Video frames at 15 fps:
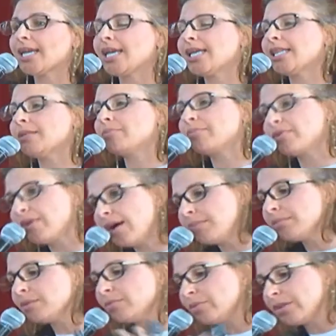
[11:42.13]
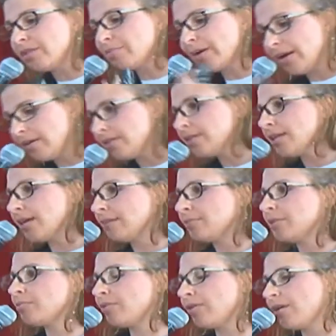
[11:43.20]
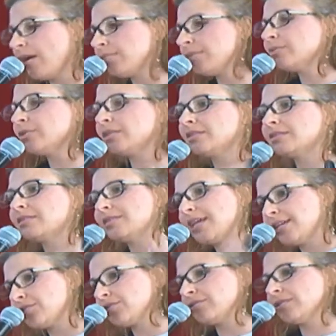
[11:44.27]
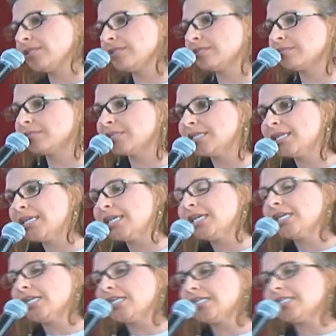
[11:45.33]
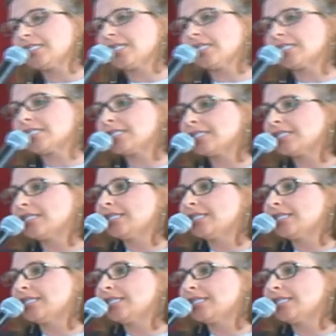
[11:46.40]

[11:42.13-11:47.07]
And the problem with paradigm, the problem with this naturalism, is that